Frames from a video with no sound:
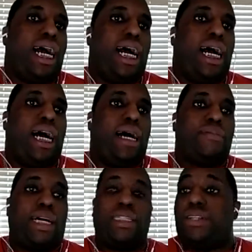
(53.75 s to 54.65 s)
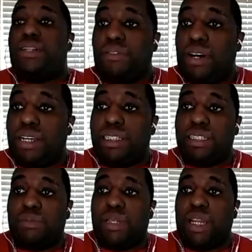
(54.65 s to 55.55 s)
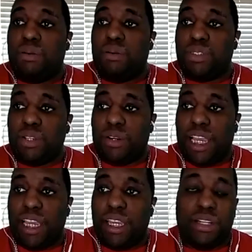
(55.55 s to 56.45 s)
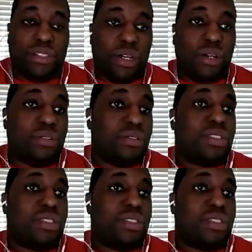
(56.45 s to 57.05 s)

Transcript: Um, I still have autism at almost 38 years old.